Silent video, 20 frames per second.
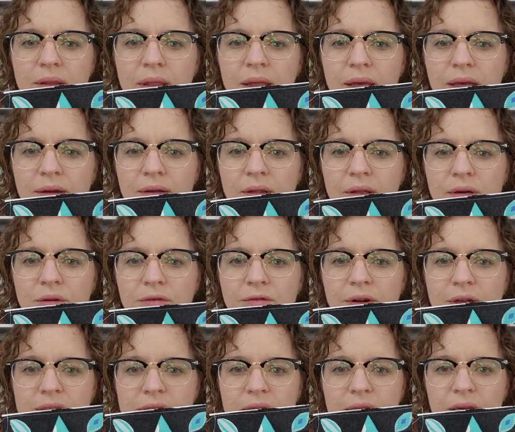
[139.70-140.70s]
like a little
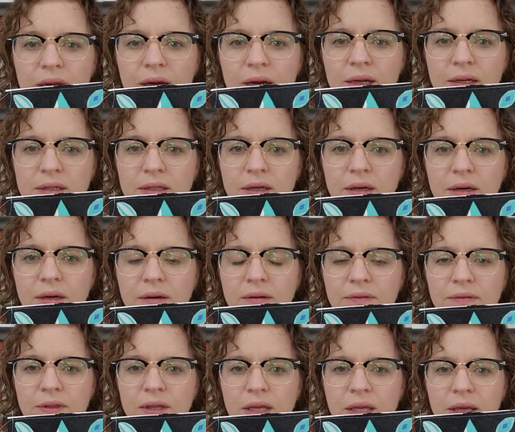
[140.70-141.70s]
fussy cut
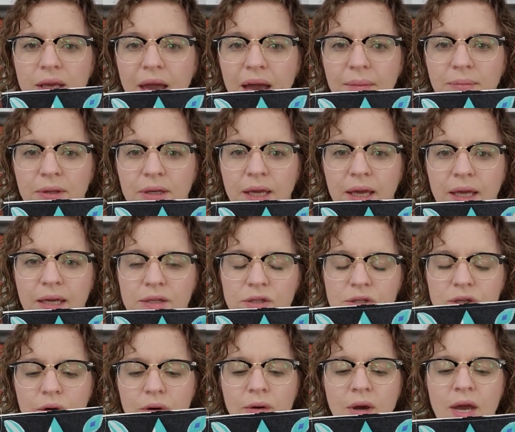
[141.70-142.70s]
of the applique.
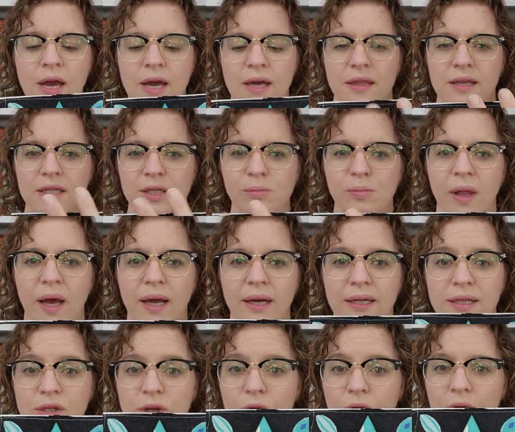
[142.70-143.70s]
So this
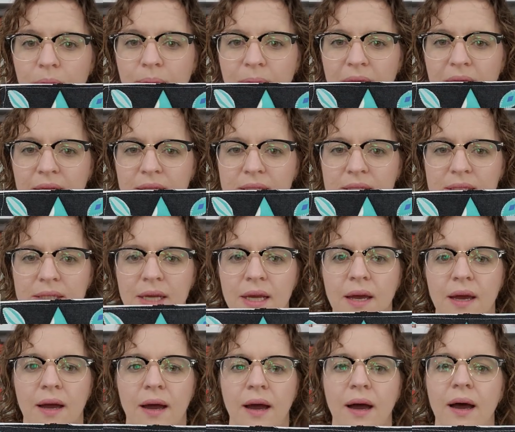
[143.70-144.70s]
block is all pieced
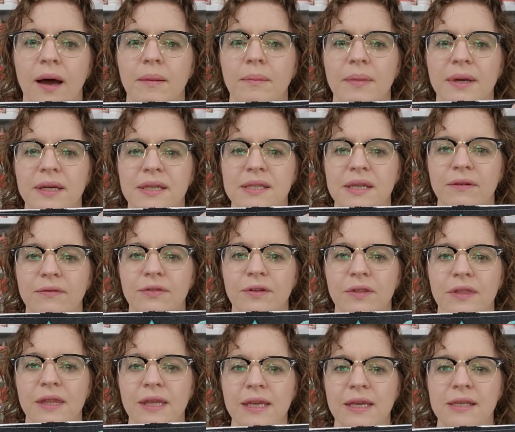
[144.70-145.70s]
except for
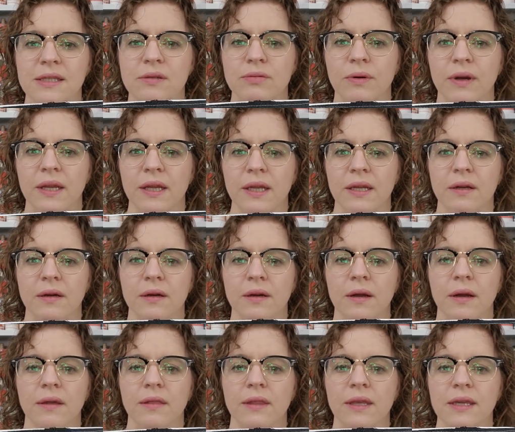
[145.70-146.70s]
these right
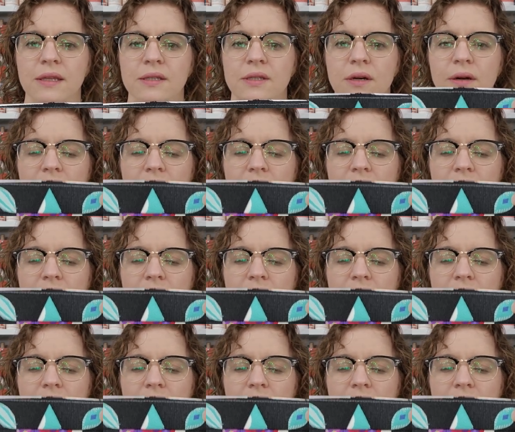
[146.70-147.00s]
here. These